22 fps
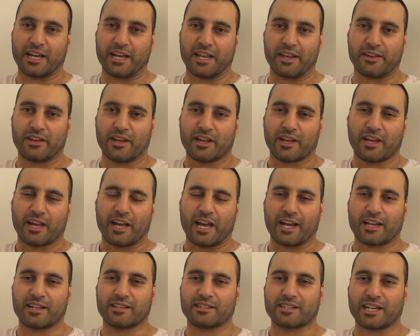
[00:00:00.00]
And
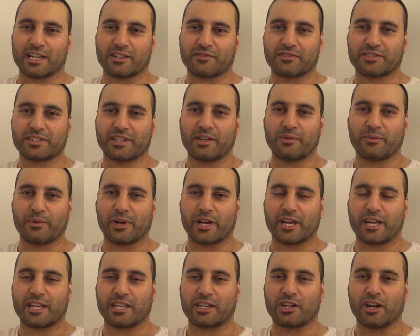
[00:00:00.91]
I can kind of see
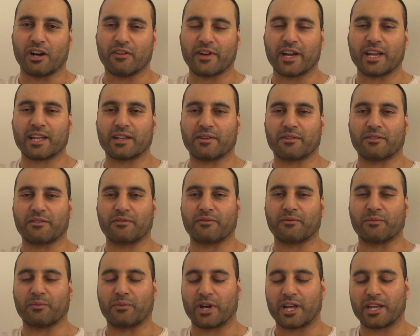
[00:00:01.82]
where he got that,
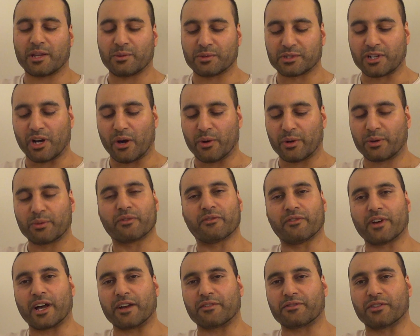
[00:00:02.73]
where he was going
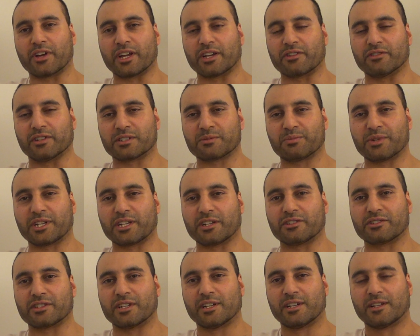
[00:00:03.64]
with that fragrance,
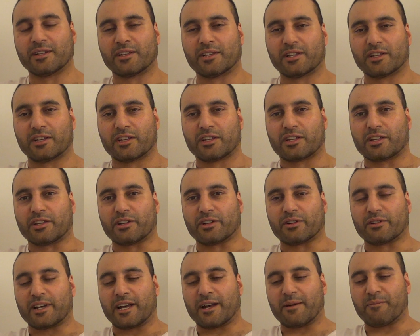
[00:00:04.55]
because, you
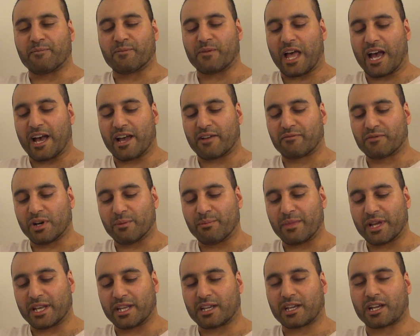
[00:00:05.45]
know, I have not
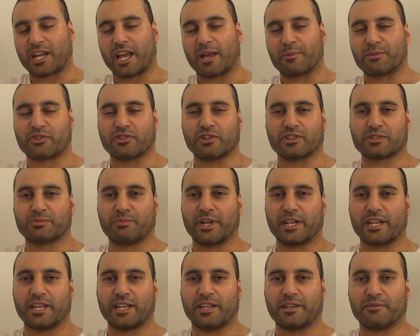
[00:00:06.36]
came across
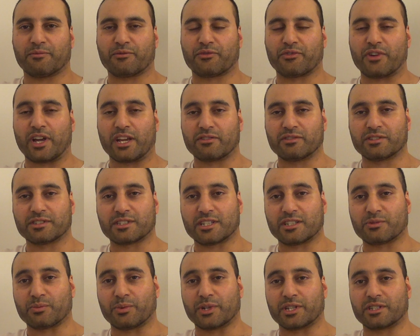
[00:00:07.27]
many
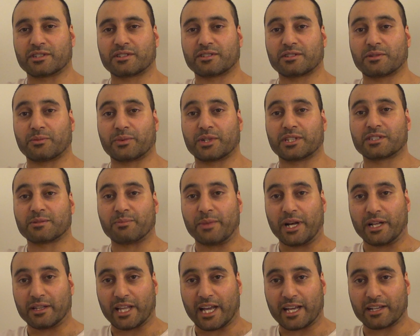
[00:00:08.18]
fragrances which
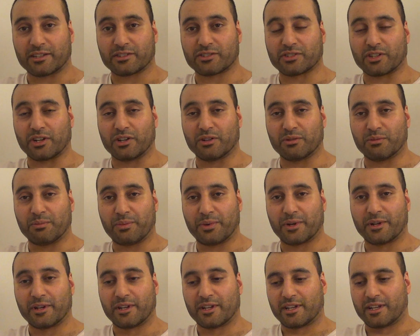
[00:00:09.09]
smell like soap,
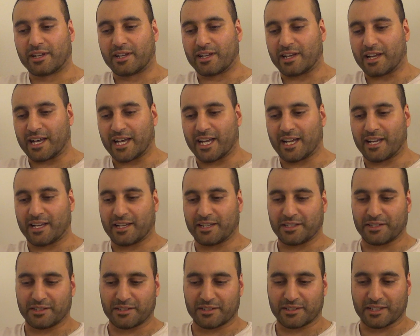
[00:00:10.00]

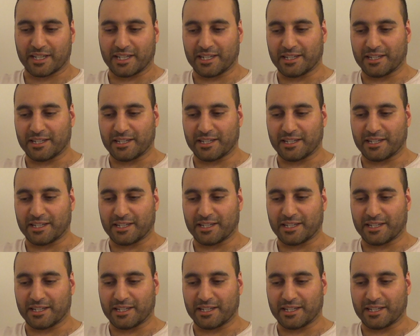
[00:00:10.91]
and